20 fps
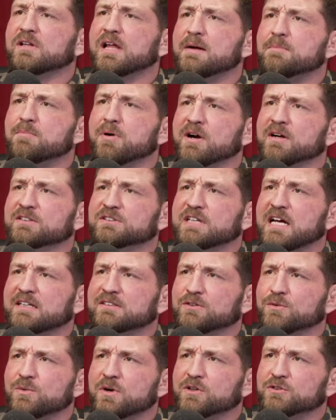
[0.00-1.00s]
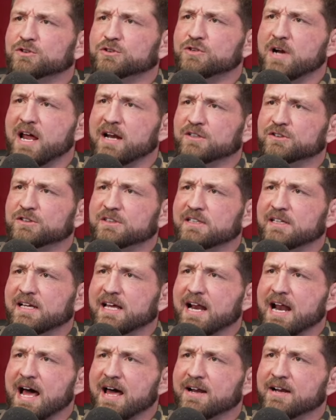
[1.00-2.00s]
like Brundage has a real strategy to
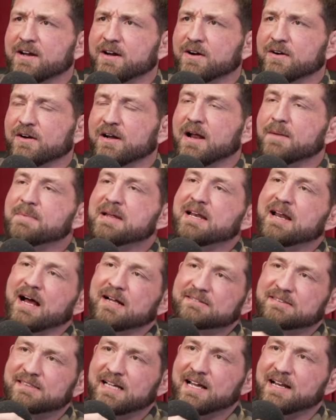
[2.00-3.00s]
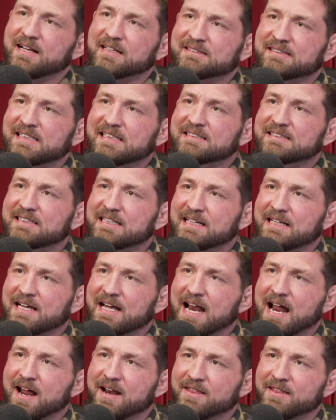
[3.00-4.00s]
get out of here. I mean, not saying it's easy to get
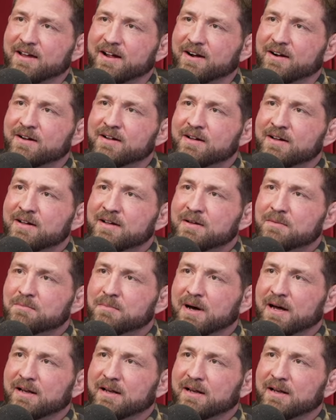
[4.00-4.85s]
out of there, but.